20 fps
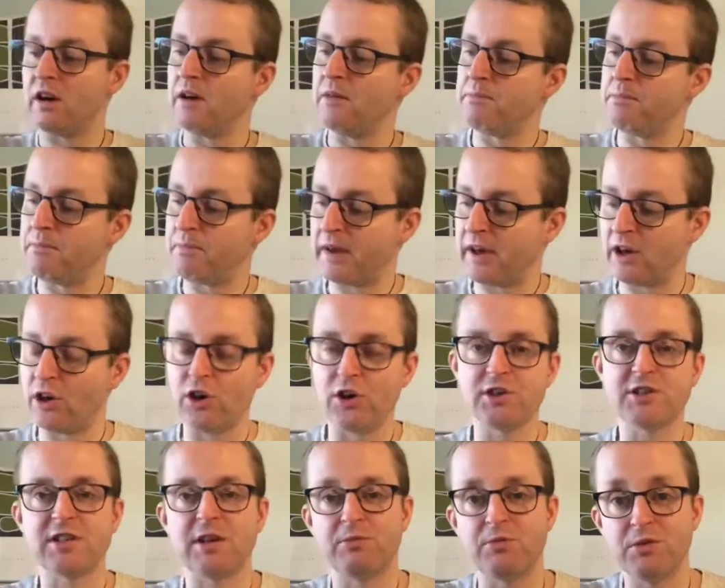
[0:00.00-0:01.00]

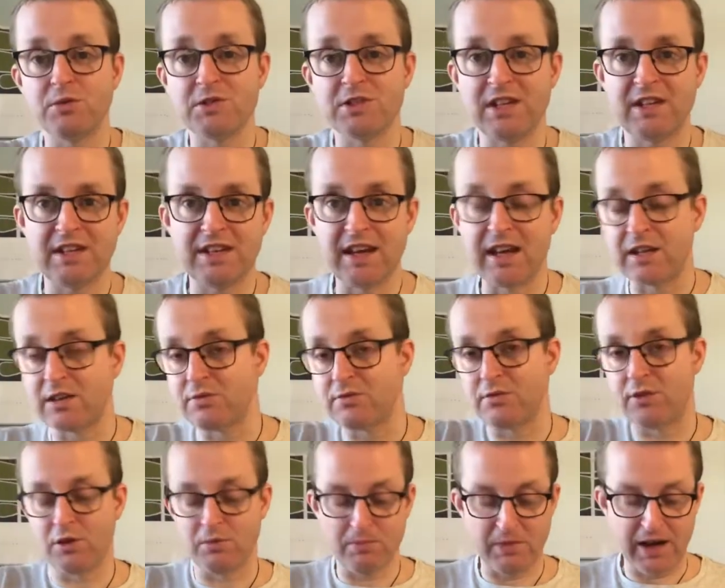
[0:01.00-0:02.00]
because I'm using that
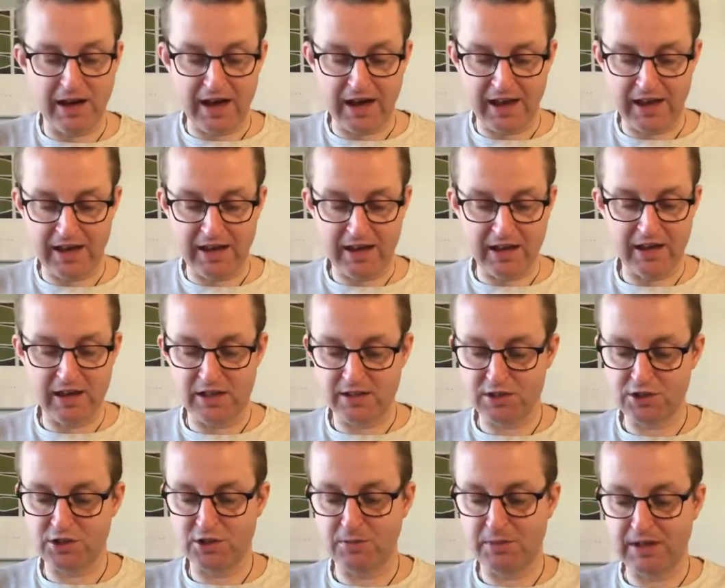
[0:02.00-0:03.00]
for my
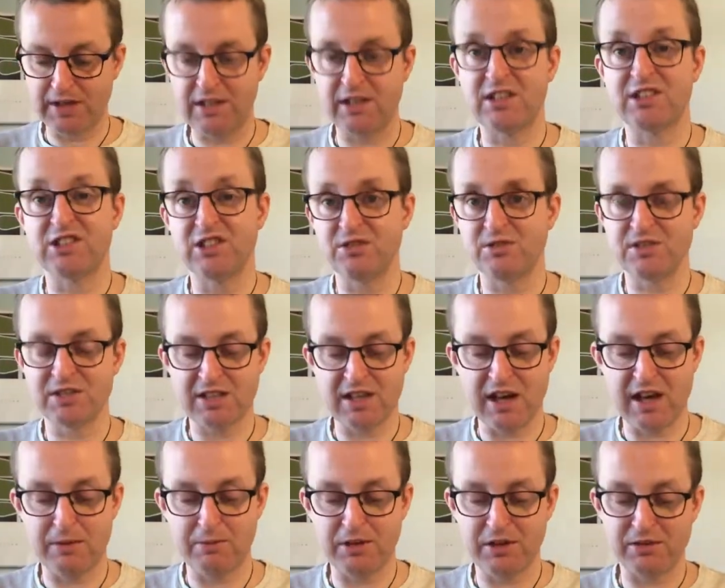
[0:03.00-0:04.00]
Stromanter Trio
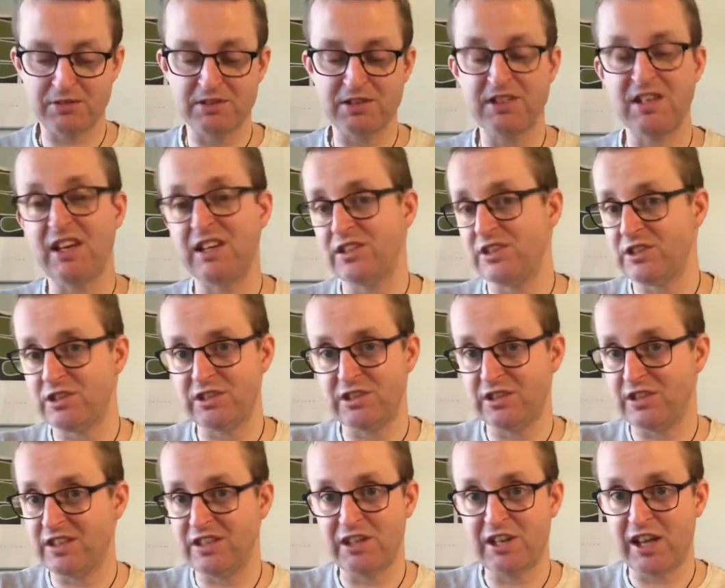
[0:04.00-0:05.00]
Star, because
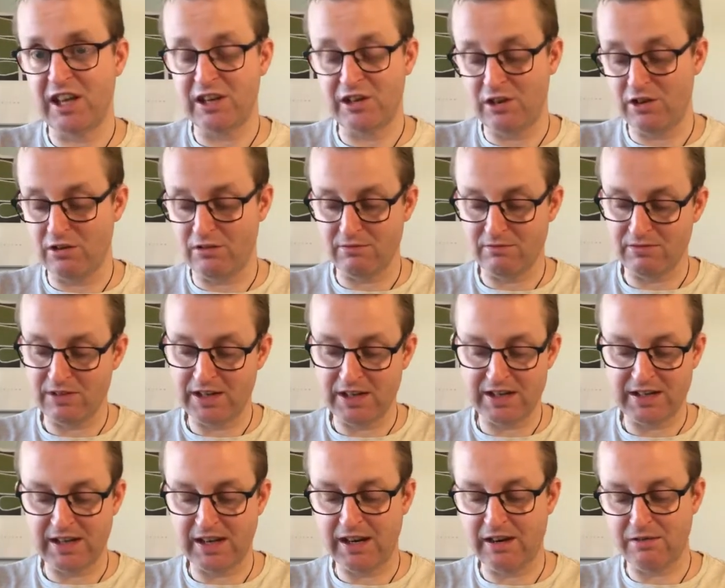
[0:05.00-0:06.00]
they're not
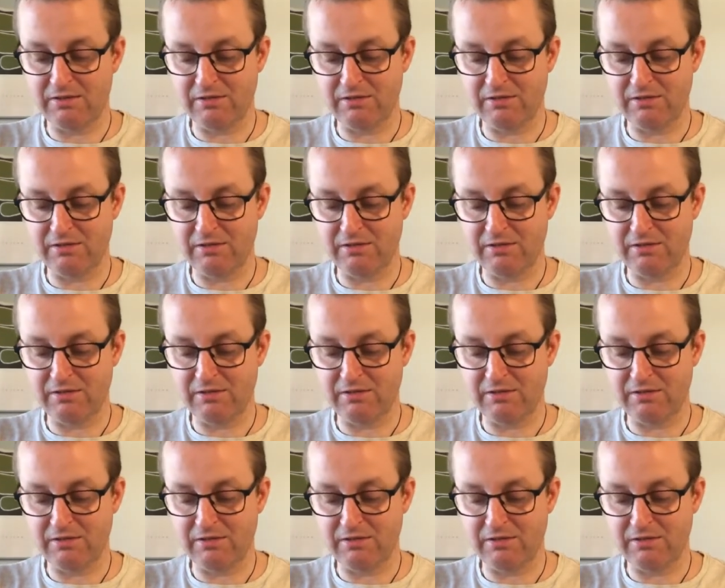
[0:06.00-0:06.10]
very